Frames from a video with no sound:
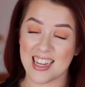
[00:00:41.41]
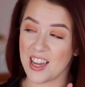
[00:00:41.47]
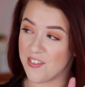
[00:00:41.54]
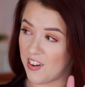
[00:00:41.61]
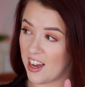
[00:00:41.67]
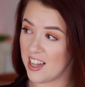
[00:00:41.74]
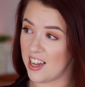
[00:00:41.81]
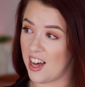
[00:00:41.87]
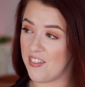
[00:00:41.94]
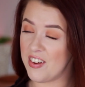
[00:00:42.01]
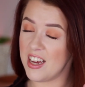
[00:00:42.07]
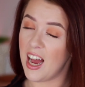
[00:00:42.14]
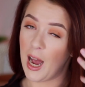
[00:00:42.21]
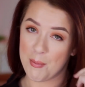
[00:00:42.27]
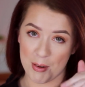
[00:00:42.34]
Like, if I love
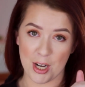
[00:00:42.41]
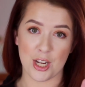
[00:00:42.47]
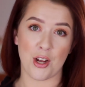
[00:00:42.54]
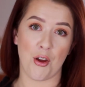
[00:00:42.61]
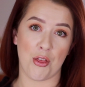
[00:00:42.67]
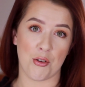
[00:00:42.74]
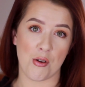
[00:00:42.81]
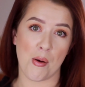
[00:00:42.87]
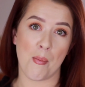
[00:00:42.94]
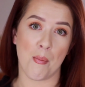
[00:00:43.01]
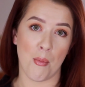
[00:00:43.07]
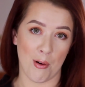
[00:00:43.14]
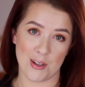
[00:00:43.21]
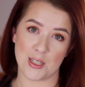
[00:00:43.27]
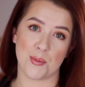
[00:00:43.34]
it, I'm gonna go through it
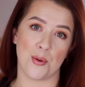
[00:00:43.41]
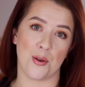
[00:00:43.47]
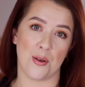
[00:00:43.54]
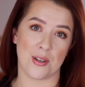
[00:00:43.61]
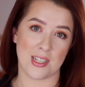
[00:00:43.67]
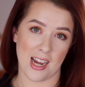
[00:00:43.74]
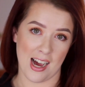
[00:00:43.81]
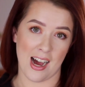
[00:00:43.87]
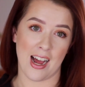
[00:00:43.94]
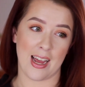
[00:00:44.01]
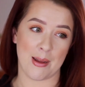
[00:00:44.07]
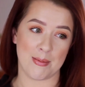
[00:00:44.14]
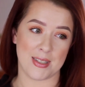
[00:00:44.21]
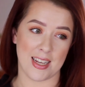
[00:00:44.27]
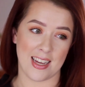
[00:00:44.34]
multiple
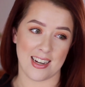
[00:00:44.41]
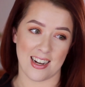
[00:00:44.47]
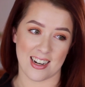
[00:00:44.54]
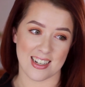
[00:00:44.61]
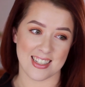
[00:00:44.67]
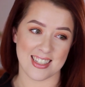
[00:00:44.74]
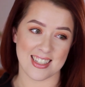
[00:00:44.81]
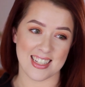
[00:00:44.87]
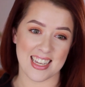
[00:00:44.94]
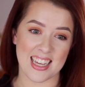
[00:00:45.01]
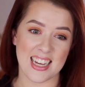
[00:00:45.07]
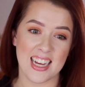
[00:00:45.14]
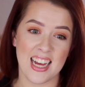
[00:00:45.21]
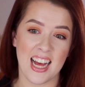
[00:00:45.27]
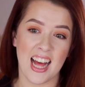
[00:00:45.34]
times, and
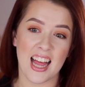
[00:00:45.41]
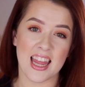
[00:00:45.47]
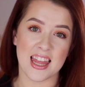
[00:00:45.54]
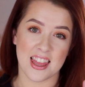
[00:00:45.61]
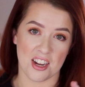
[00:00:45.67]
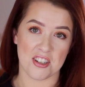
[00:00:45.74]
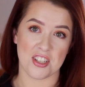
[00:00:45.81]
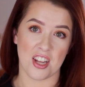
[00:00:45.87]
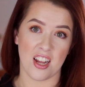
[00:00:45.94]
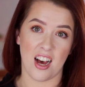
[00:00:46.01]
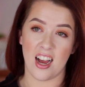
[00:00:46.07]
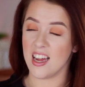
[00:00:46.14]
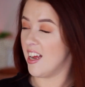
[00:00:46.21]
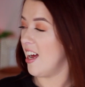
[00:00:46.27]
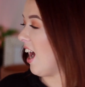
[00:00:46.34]
honestly, there's a lot.